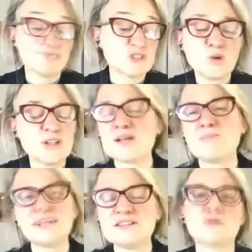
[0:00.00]
call it
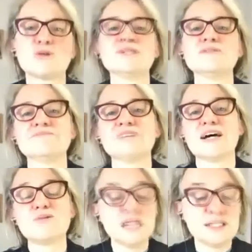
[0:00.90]
something different.
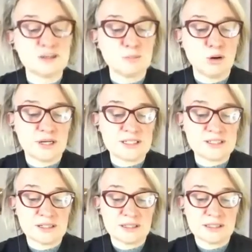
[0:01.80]
I really don't
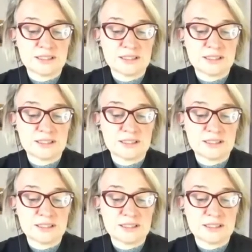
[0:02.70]
mind.